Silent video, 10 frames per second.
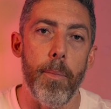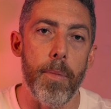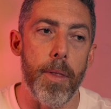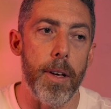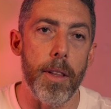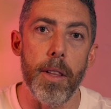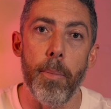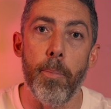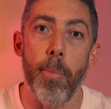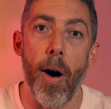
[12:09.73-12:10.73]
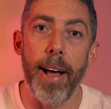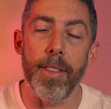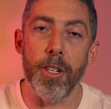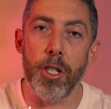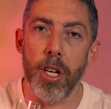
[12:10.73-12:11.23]
the bite,
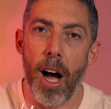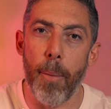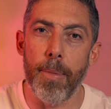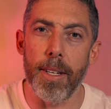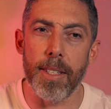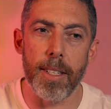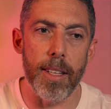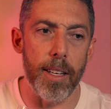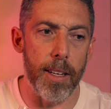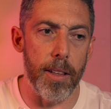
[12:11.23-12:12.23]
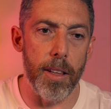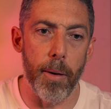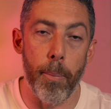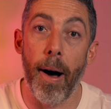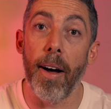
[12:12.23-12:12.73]
the sharpness,
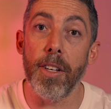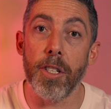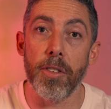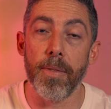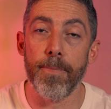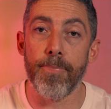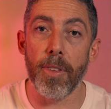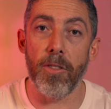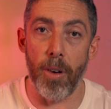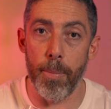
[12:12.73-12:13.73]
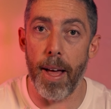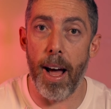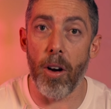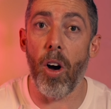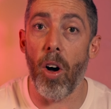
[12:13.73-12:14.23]
the punch from the
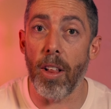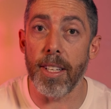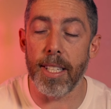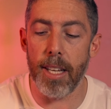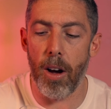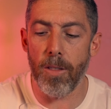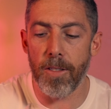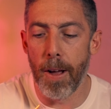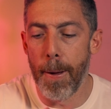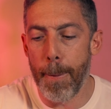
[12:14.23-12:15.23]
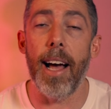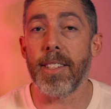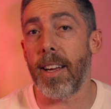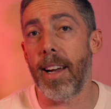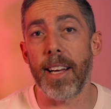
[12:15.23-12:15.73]
alcohol itself.
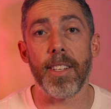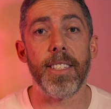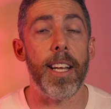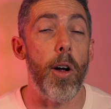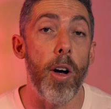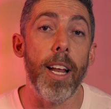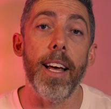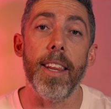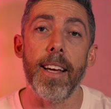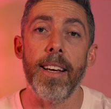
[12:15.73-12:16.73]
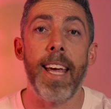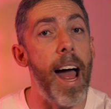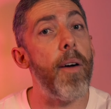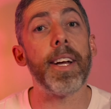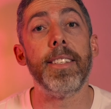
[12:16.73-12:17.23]
As I said earlier, the
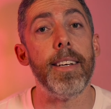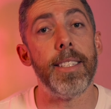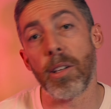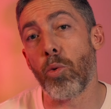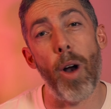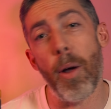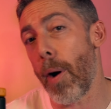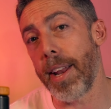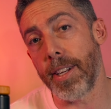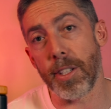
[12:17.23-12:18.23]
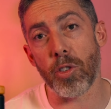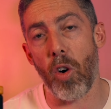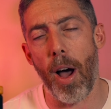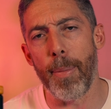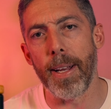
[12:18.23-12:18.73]
character is a great way to
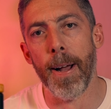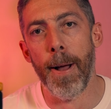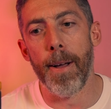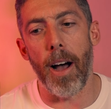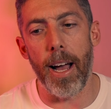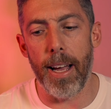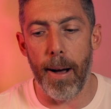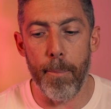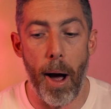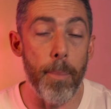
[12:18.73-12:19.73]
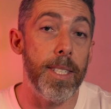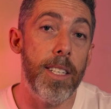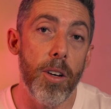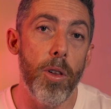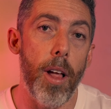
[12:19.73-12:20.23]
describe it. I'm
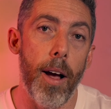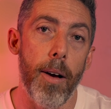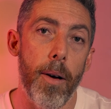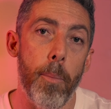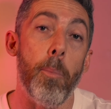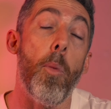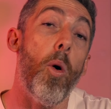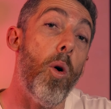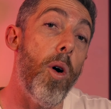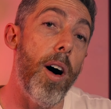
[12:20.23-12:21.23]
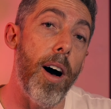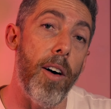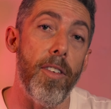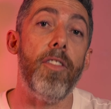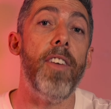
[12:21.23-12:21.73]
still more
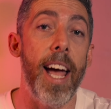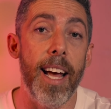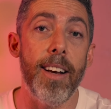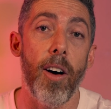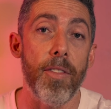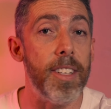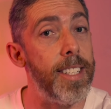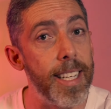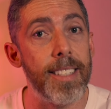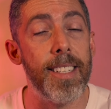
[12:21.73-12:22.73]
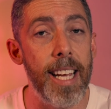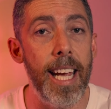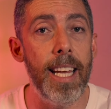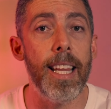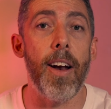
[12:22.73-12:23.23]
of a fan of the
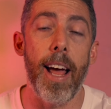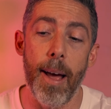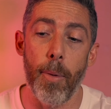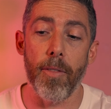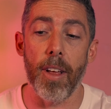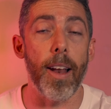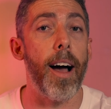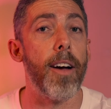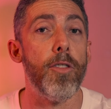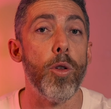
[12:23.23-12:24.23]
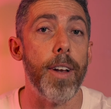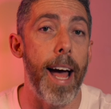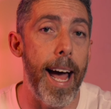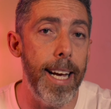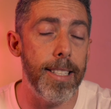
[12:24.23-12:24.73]
16 than I am of the Lagavulin
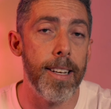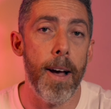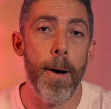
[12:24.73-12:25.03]
8.